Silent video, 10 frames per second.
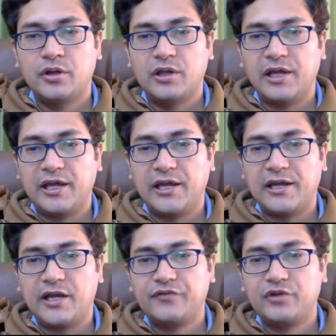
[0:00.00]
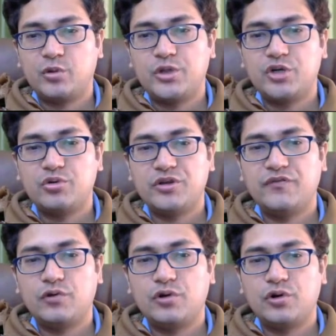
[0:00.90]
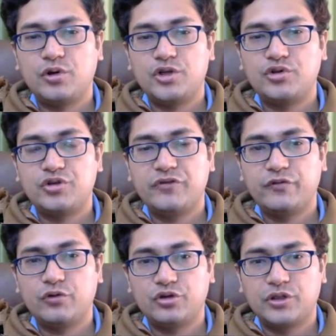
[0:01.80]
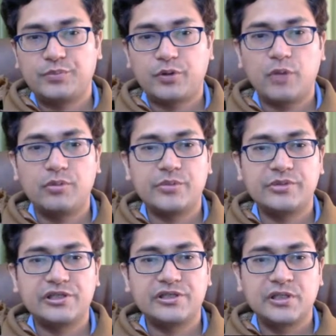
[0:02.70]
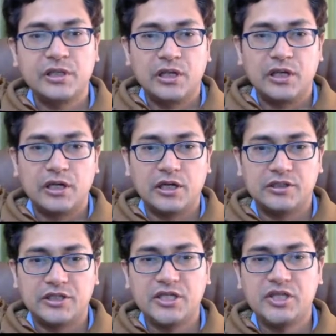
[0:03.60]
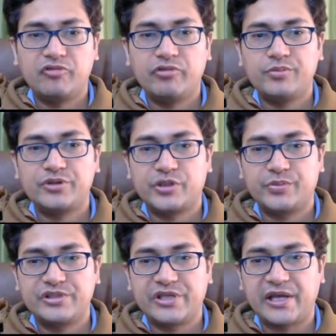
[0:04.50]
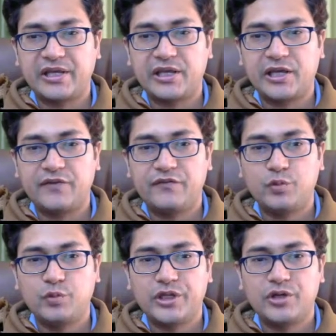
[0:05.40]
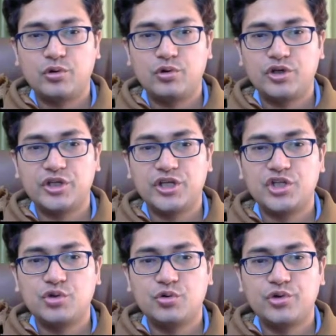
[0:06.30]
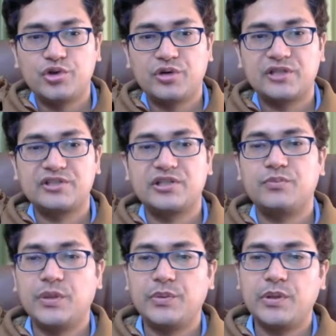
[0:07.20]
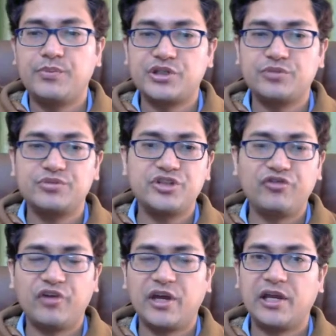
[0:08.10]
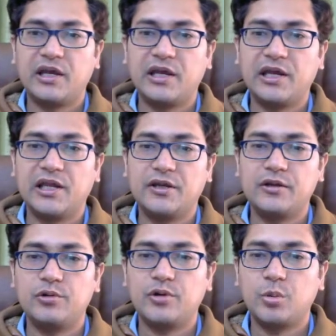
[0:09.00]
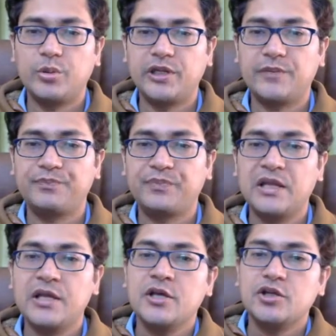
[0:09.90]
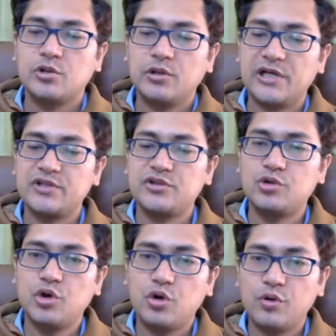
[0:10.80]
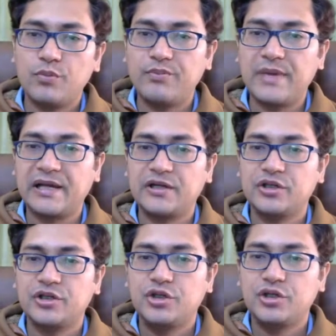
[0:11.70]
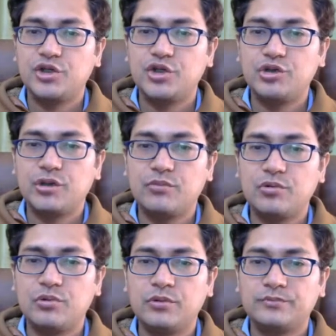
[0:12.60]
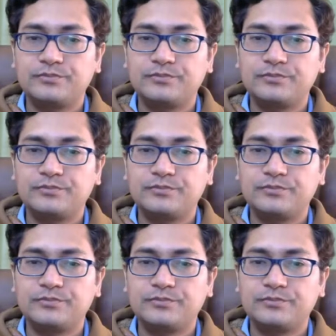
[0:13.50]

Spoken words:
and after queen into e4, rook into e4. The problem is the e3 bishop is hanging, and if you play rook e2, you can simply play bishop g5 and you are winning. So let's go back to the move